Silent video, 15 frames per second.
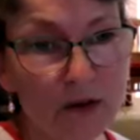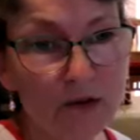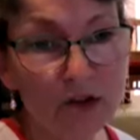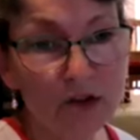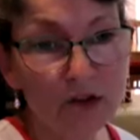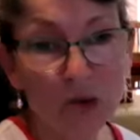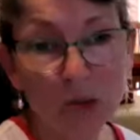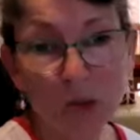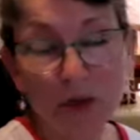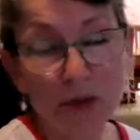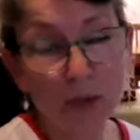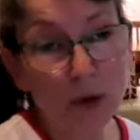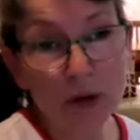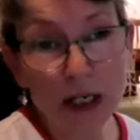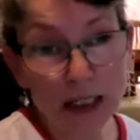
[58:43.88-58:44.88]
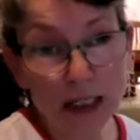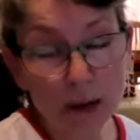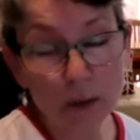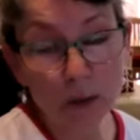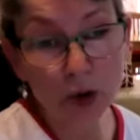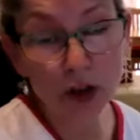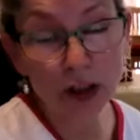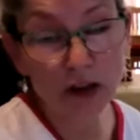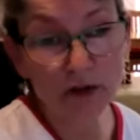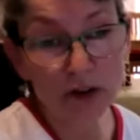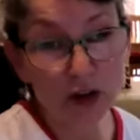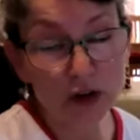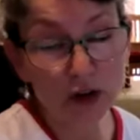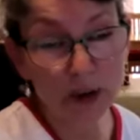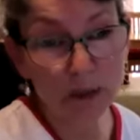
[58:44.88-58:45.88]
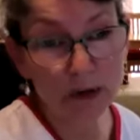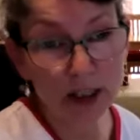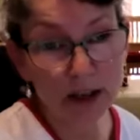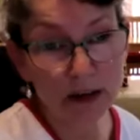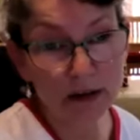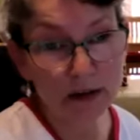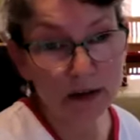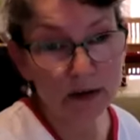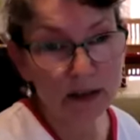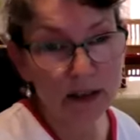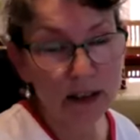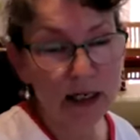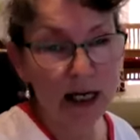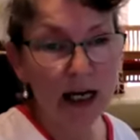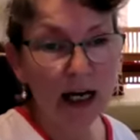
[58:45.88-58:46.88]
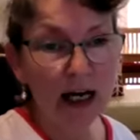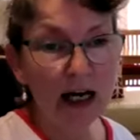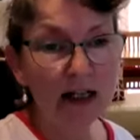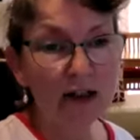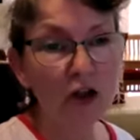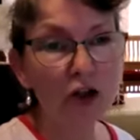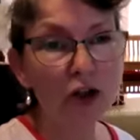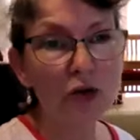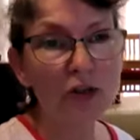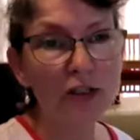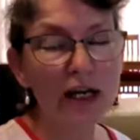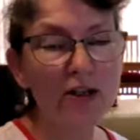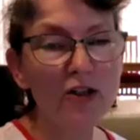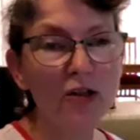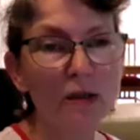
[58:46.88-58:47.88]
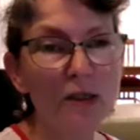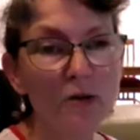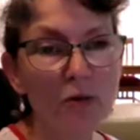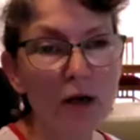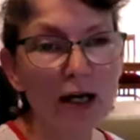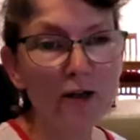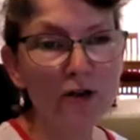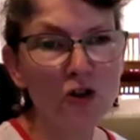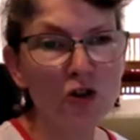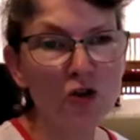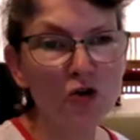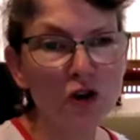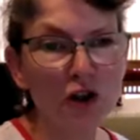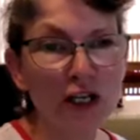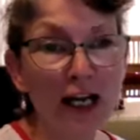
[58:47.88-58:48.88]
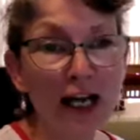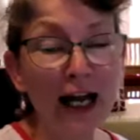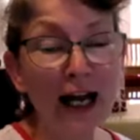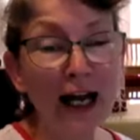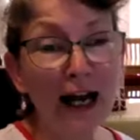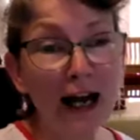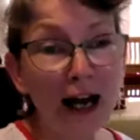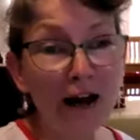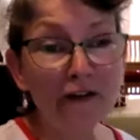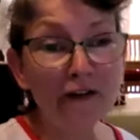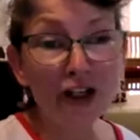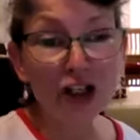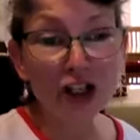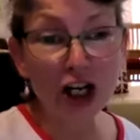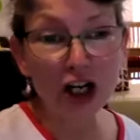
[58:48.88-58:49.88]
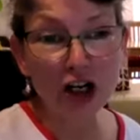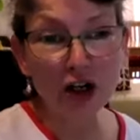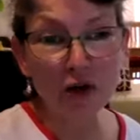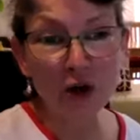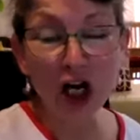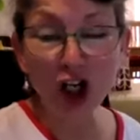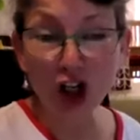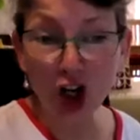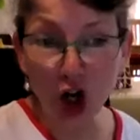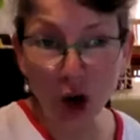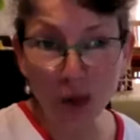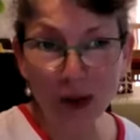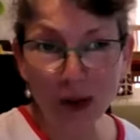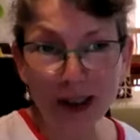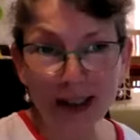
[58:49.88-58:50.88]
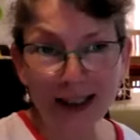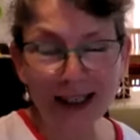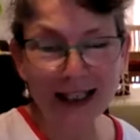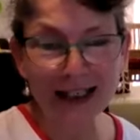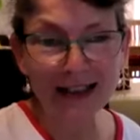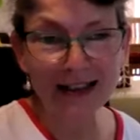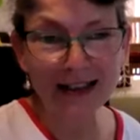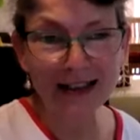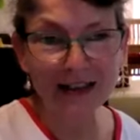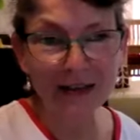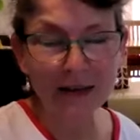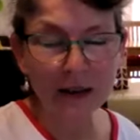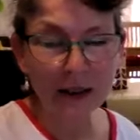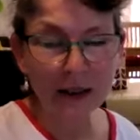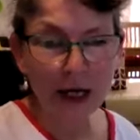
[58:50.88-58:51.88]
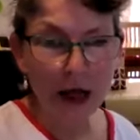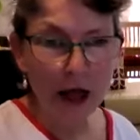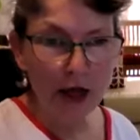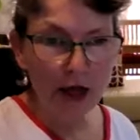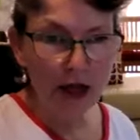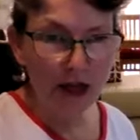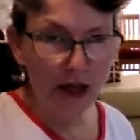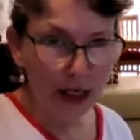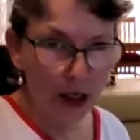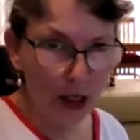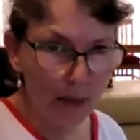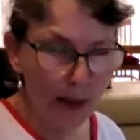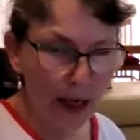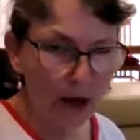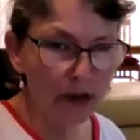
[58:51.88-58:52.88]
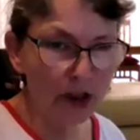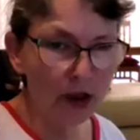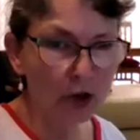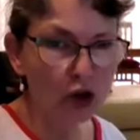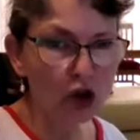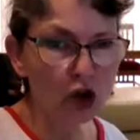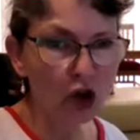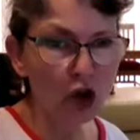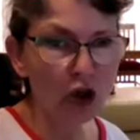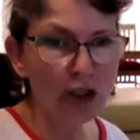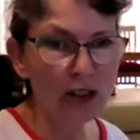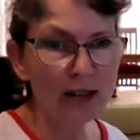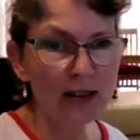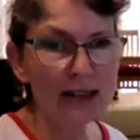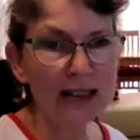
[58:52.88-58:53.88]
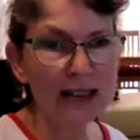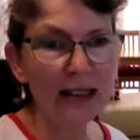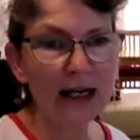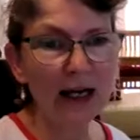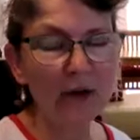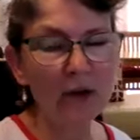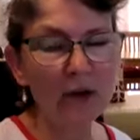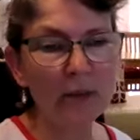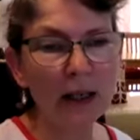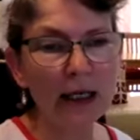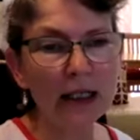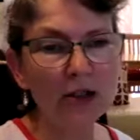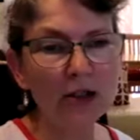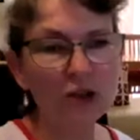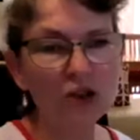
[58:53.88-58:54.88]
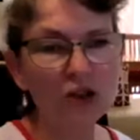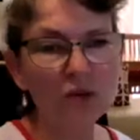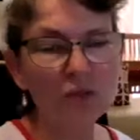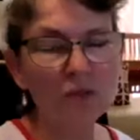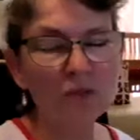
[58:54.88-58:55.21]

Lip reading: It can be from a reading book even or something. And all you say to them is, right, children, have a go at copying it. Think about those joins and see how you manage.